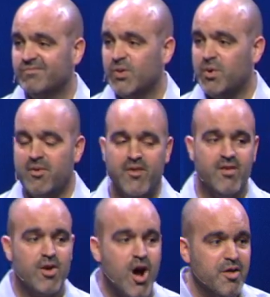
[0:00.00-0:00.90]
One of my
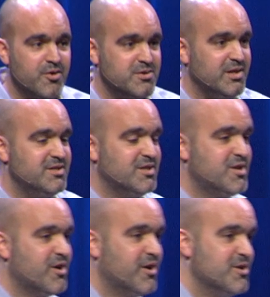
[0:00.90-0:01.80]
favorite authors, Lisa
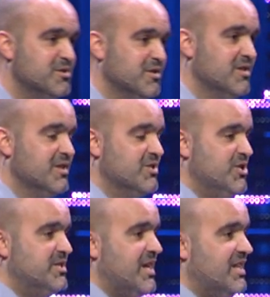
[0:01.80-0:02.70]
Turkhurst,
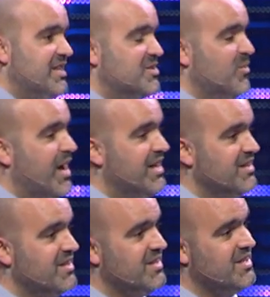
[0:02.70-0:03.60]
she said it this way.
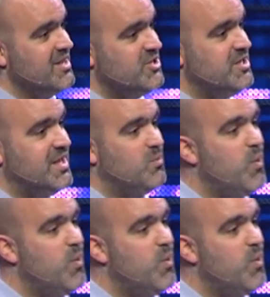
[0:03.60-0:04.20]
She said,